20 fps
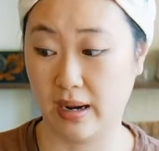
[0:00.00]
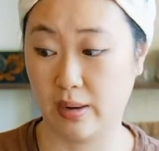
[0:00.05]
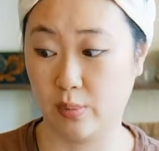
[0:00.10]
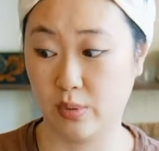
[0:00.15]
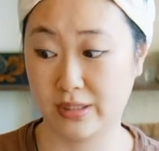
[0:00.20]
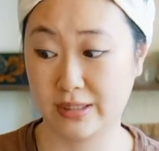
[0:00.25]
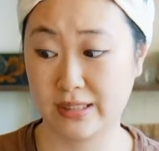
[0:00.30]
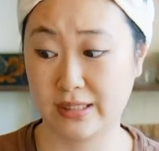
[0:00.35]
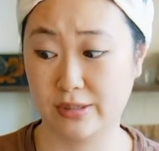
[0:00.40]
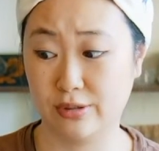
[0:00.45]
I
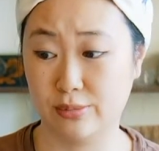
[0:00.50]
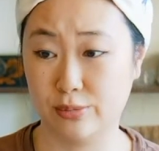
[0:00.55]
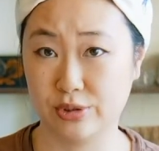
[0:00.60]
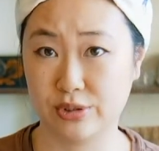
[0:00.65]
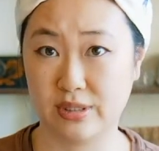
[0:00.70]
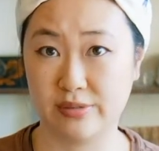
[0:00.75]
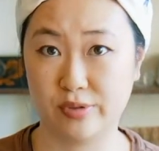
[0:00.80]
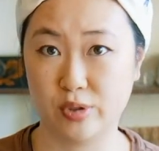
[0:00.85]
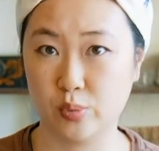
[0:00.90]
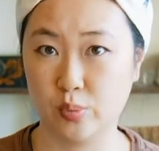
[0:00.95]
want to say
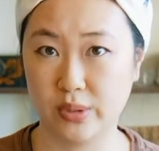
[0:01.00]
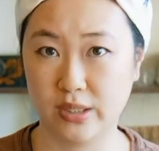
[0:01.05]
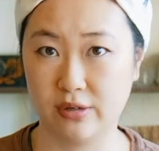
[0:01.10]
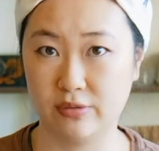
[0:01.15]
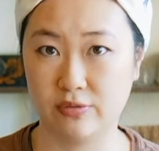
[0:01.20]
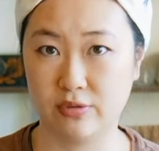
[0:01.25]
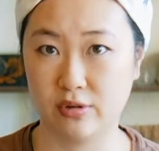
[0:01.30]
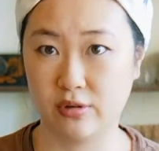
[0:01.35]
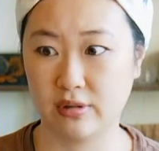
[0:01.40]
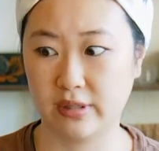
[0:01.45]
almost every week
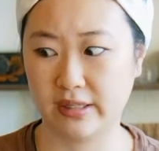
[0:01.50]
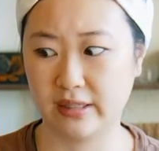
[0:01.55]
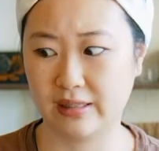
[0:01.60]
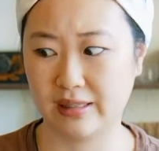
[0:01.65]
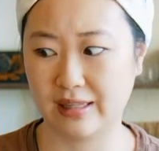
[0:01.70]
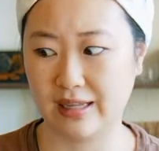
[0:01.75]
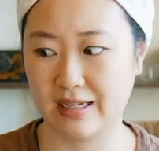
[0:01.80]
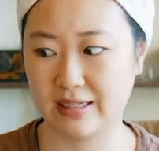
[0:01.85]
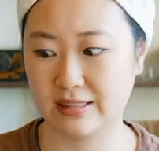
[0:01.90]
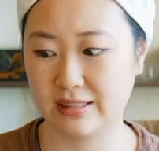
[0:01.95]
for like the
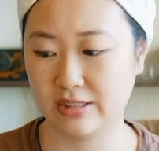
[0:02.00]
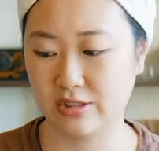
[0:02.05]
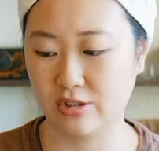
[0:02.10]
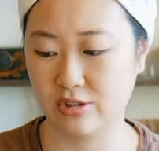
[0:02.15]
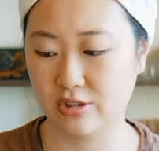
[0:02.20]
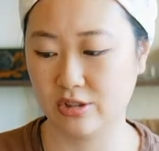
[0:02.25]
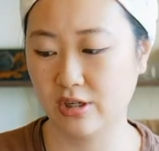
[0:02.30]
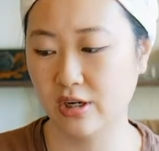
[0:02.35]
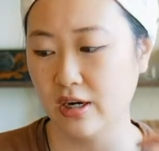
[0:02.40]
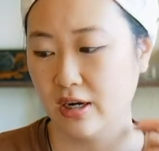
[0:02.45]
last
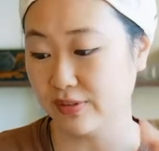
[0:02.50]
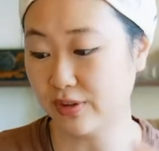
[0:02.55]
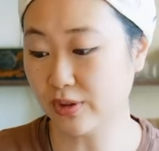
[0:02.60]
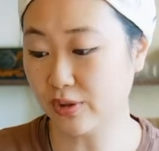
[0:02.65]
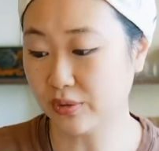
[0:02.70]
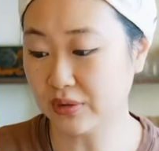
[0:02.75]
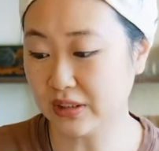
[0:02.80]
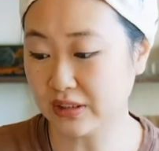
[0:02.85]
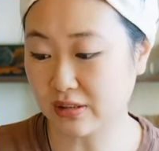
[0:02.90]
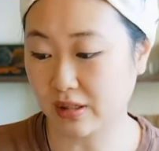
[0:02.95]
year. Even
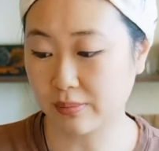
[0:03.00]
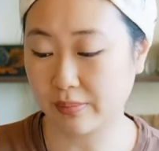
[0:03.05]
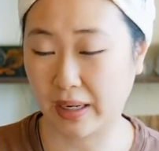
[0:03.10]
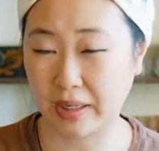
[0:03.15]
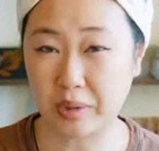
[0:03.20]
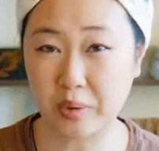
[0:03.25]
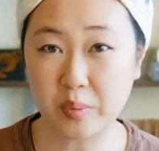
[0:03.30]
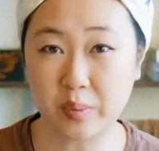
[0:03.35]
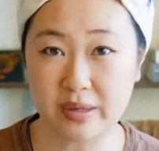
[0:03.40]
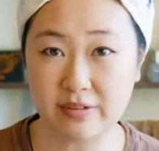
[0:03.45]
though these are
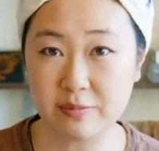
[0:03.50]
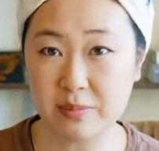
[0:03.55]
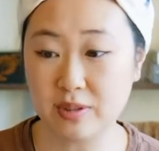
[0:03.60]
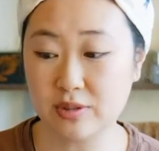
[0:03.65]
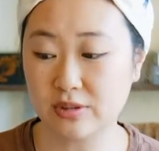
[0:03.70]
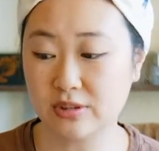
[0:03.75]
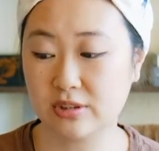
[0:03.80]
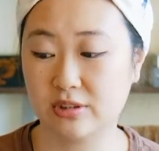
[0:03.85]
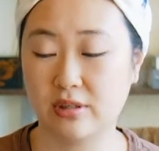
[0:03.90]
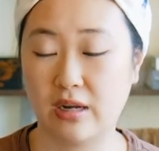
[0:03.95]
microwave
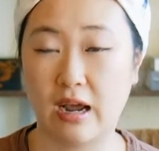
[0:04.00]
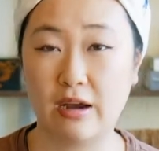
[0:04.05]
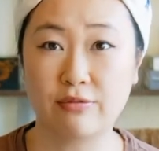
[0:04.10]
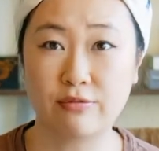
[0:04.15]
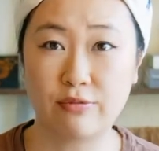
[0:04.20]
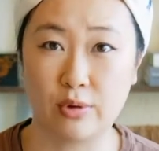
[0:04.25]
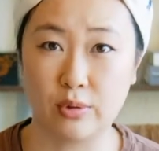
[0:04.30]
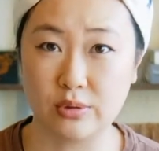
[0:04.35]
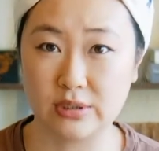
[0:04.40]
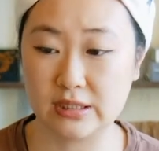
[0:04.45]
meals, they're
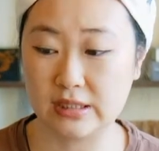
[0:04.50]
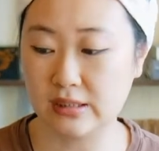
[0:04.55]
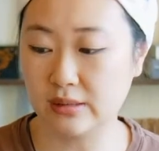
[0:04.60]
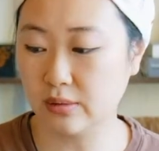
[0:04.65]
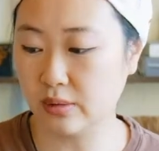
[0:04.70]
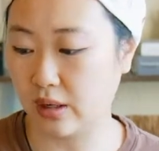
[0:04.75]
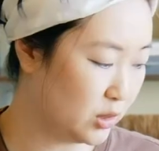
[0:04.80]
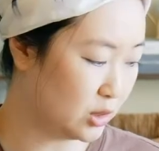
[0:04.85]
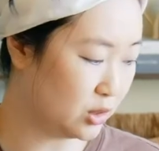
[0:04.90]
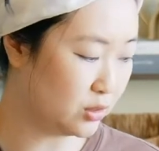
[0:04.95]
not frozen.
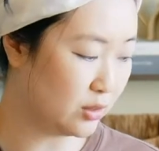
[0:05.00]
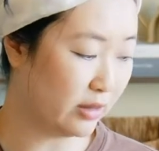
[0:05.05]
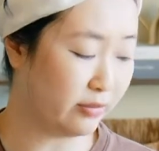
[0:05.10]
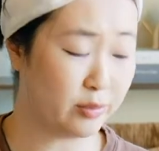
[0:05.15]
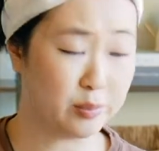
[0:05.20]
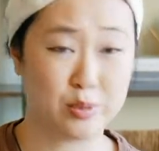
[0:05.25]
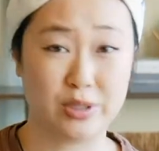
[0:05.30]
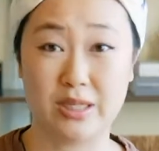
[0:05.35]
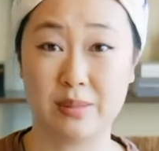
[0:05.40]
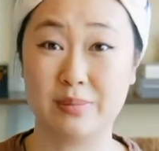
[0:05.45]
We do have a
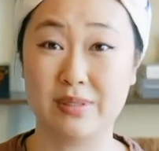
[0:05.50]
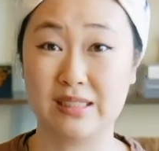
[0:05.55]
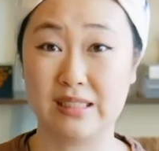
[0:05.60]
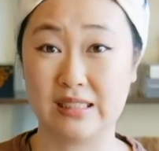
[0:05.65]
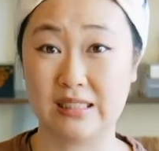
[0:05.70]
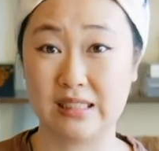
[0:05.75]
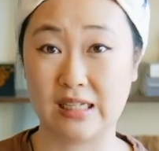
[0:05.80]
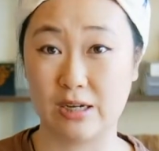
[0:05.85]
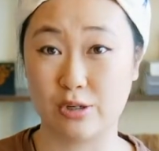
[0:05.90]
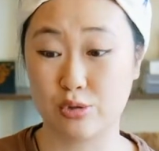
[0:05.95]
pretty busy
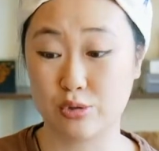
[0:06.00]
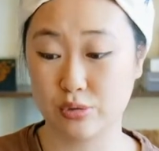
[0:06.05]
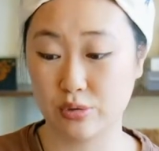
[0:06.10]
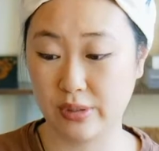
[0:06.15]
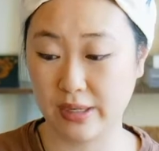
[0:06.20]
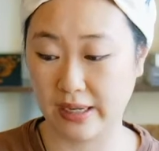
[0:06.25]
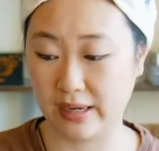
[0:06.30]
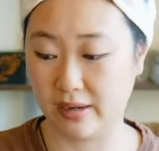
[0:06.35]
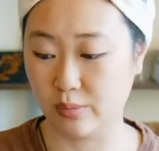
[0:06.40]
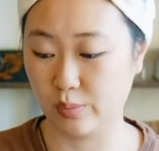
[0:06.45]
schedule,
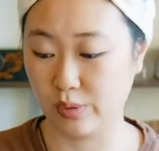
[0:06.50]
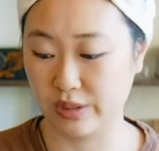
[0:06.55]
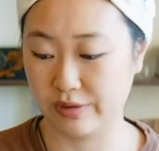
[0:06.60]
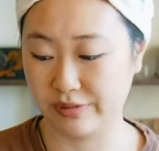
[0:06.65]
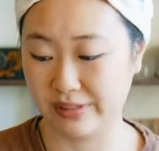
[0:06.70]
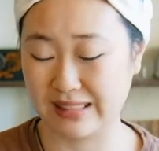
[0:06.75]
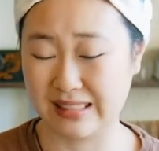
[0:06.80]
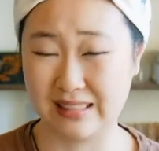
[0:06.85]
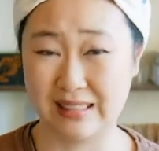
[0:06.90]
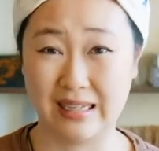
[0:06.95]
and we
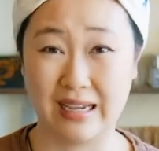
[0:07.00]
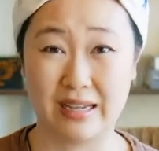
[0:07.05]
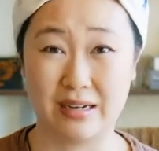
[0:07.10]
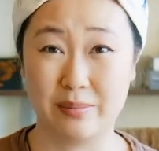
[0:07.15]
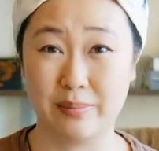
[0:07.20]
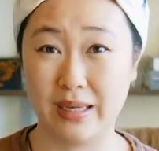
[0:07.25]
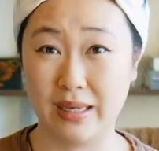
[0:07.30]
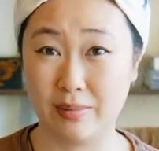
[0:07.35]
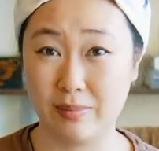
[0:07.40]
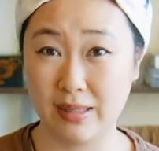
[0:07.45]
recently had a
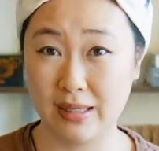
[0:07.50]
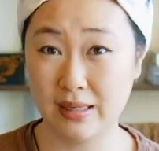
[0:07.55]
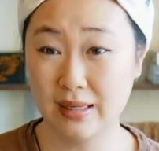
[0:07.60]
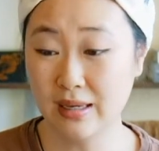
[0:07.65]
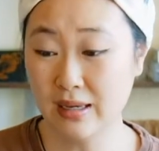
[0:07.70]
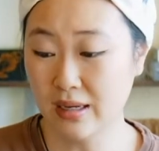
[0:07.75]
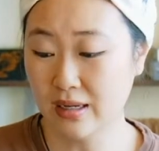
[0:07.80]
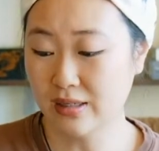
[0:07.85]
baby.